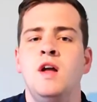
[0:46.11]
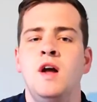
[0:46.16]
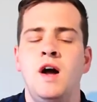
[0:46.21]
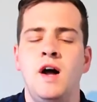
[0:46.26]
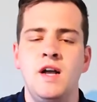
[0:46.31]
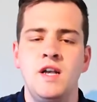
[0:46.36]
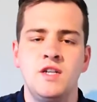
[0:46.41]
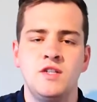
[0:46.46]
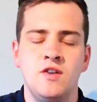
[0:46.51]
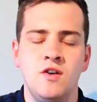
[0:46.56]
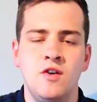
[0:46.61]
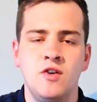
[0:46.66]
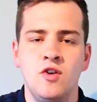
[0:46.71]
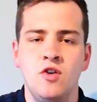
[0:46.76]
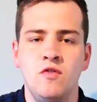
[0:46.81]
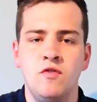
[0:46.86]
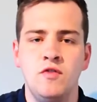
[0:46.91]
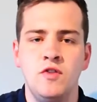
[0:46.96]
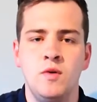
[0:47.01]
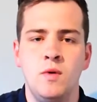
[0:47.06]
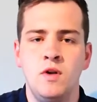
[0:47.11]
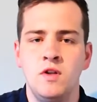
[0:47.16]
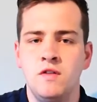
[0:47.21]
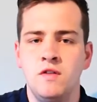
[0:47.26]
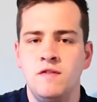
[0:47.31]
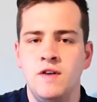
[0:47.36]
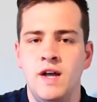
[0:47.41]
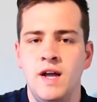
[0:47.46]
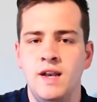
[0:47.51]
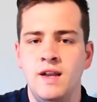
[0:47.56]
I started off in the world of
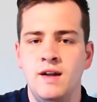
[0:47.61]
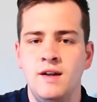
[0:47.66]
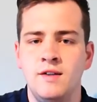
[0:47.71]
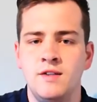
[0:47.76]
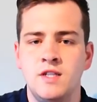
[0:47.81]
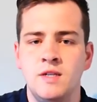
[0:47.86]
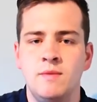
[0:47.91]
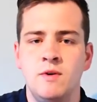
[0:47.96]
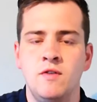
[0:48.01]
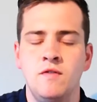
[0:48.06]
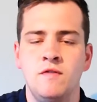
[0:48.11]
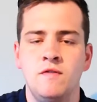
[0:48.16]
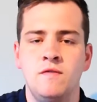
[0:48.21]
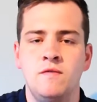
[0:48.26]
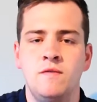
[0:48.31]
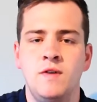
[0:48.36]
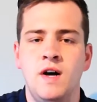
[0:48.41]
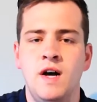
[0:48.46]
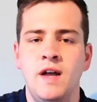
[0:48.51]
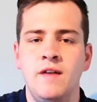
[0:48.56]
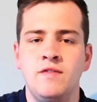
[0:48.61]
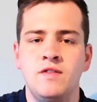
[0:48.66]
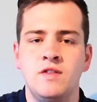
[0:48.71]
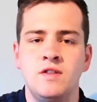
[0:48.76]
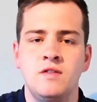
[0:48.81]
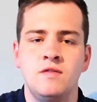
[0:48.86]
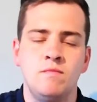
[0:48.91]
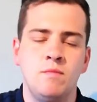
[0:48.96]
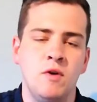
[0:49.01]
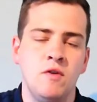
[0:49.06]
finance about
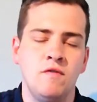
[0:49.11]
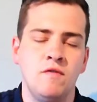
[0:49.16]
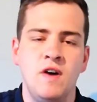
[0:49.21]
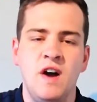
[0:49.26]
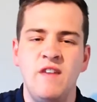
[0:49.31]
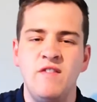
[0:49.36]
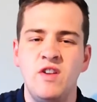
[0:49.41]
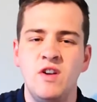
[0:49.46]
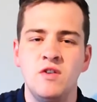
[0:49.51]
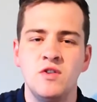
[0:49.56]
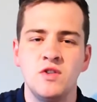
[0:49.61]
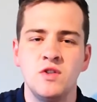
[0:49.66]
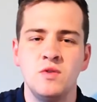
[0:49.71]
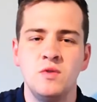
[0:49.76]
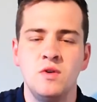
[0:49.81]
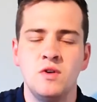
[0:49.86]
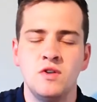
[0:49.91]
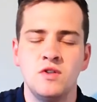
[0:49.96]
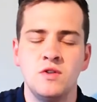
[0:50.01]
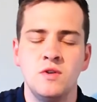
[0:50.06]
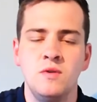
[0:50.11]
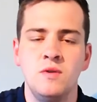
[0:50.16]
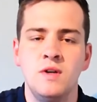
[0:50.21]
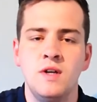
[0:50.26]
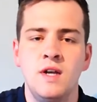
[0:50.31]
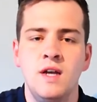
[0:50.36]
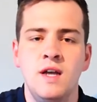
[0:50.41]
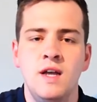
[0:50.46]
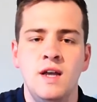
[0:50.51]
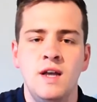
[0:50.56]
five years ago or so,
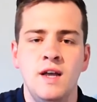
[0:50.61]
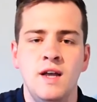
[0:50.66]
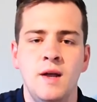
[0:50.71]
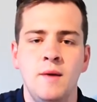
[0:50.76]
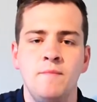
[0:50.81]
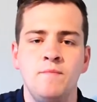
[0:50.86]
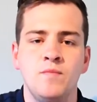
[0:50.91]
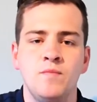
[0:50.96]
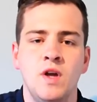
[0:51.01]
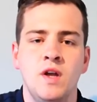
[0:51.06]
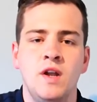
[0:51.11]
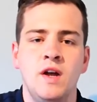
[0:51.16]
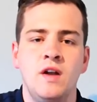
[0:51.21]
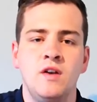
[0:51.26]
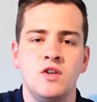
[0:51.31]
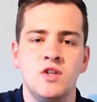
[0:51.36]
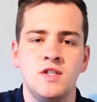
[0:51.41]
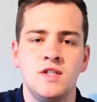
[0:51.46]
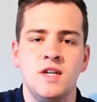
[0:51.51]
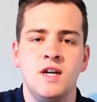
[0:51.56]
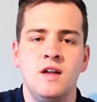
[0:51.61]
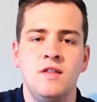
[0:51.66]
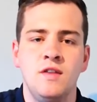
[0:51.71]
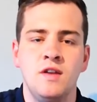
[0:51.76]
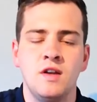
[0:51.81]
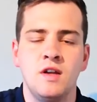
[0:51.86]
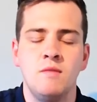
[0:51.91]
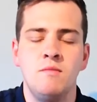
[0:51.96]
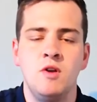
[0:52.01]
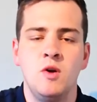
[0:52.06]
and I understand
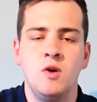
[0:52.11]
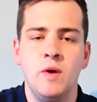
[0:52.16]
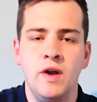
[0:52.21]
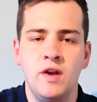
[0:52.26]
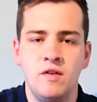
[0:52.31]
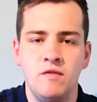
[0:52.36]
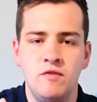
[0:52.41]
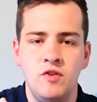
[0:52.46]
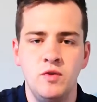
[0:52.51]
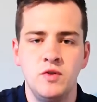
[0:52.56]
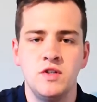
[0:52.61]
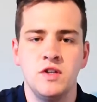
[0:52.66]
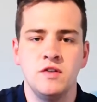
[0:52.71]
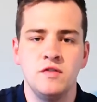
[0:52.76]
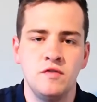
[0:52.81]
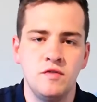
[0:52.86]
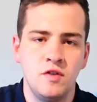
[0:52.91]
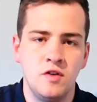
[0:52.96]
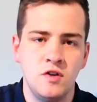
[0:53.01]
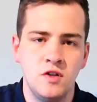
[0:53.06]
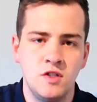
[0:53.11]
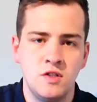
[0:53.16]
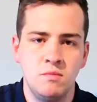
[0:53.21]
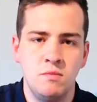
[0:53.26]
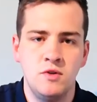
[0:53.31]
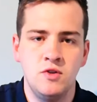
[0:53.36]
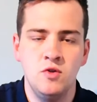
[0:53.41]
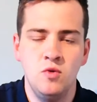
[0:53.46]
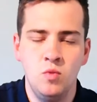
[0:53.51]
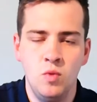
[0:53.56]
that it can be quite confusing at first,
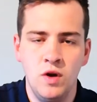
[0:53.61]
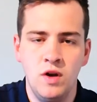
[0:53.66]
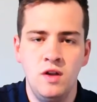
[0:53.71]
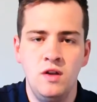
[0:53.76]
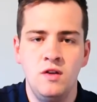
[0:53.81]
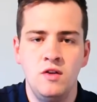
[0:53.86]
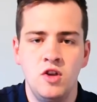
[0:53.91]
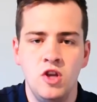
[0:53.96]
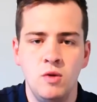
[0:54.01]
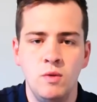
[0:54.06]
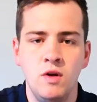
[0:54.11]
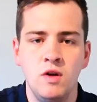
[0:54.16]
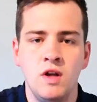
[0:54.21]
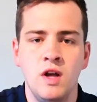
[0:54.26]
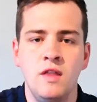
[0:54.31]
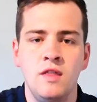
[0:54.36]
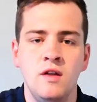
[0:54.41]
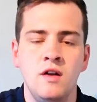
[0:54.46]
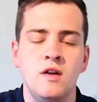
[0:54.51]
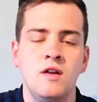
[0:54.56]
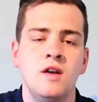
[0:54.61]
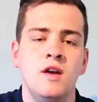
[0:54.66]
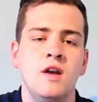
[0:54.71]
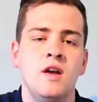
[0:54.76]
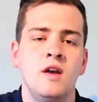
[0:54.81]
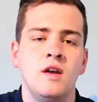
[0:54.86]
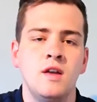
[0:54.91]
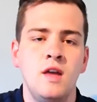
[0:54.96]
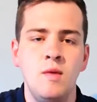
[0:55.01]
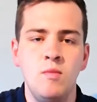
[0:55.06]
but don't worry, you will get there.
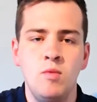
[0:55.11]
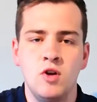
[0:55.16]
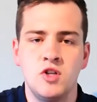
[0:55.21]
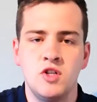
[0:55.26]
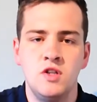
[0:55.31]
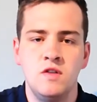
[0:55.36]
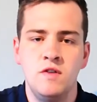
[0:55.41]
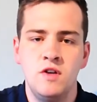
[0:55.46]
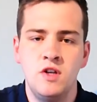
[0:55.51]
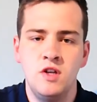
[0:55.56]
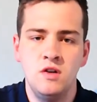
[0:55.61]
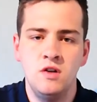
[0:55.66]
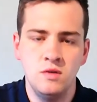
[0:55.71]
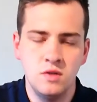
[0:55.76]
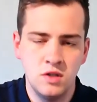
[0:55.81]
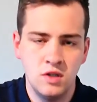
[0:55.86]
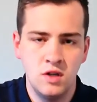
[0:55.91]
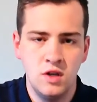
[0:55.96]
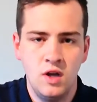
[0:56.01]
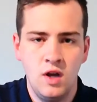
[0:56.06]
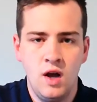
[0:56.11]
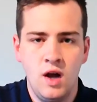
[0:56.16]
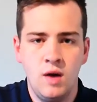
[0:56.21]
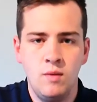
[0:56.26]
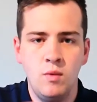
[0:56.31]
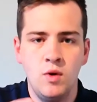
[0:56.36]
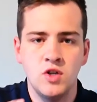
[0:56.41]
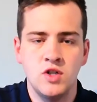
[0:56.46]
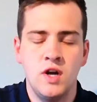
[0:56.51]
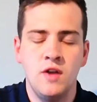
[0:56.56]
Keep watching the videos
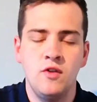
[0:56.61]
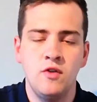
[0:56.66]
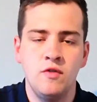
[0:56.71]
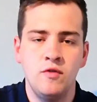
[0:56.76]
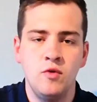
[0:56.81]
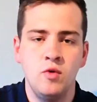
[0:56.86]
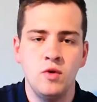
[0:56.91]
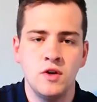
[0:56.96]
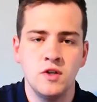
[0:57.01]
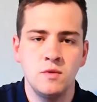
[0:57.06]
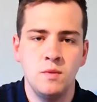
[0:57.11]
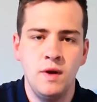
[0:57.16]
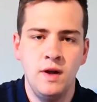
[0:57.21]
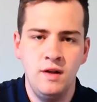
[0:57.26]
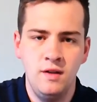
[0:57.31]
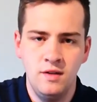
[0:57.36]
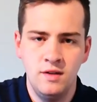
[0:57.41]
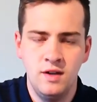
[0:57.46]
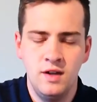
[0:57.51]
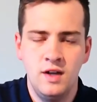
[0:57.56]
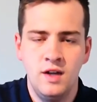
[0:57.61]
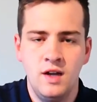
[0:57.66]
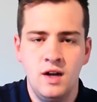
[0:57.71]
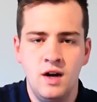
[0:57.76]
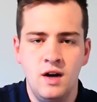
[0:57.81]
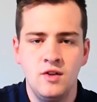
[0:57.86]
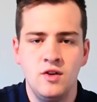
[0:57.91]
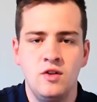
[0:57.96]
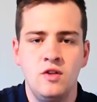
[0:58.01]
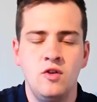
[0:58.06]
and watch other folk as well,
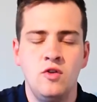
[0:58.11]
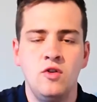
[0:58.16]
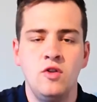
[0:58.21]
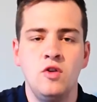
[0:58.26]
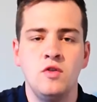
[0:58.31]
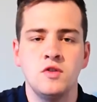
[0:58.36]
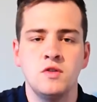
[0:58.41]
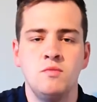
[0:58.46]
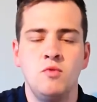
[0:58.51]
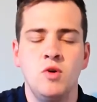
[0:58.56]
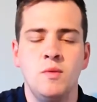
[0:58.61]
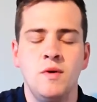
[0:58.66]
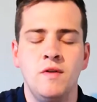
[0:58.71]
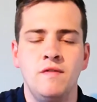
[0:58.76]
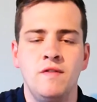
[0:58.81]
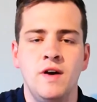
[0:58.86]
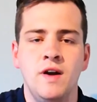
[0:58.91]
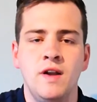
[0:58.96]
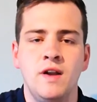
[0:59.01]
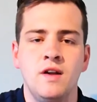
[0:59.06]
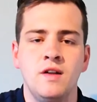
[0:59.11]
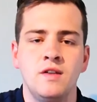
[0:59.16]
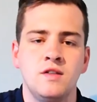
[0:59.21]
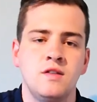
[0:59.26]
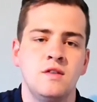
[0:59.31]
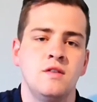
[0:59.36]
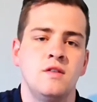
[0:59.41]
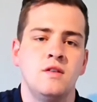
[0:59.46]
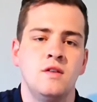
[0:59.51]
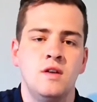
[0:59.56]
and you'll learn lots more about
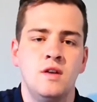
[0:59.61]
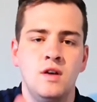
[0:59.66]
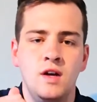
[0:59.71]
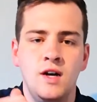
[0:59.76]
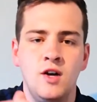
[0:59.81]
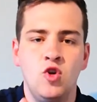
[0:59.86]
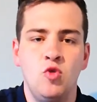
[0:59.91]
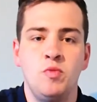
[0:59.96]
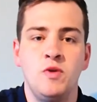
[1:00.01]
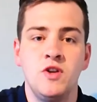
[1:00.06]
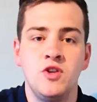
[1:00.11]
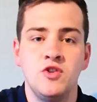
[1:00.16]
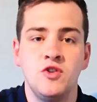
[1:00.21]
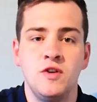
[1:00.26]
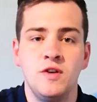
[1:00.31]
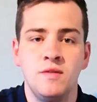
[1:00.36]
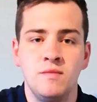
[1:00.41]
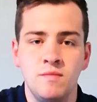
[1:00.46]
finance. I hope you enjoy.